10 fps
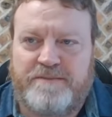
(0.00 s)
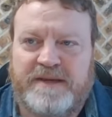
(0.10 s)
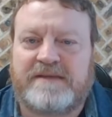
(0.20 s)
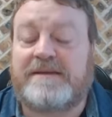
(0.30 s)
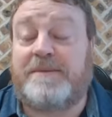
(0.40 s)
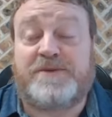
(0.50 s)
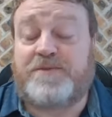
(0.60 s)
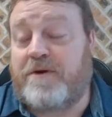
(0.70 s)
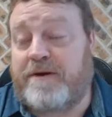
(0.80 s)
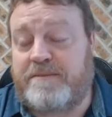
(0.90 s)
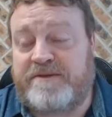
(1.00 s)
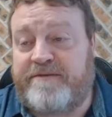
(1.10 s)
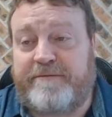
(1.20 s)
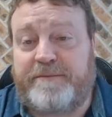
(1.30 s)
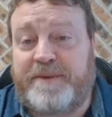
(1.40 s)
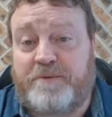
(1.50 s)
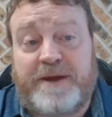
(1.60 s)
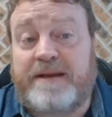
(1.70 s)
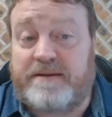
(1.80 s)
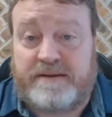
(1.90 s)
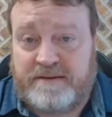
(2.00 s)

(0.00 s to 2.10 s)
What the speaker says: because some of these programs have never been written.